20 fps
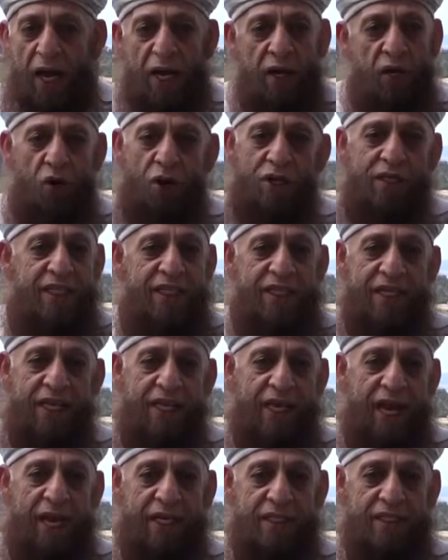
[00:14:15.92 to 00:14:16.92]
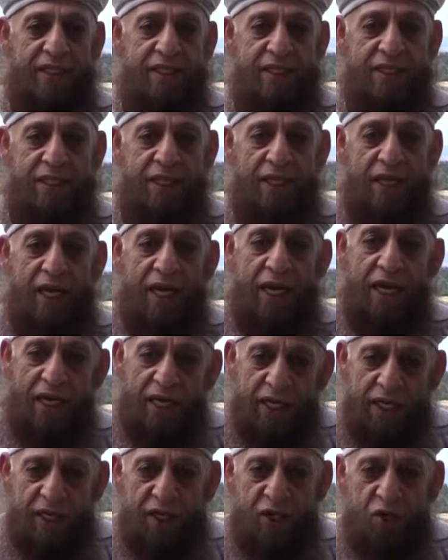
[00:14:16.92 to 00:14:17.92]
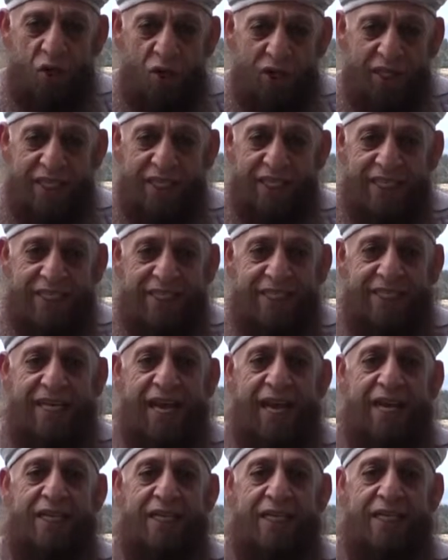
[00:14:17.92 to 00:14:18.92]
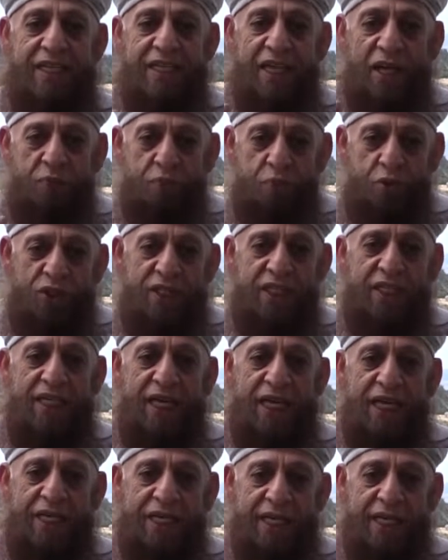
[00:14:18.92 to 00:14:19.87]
and not in the next. He did not intend that putting a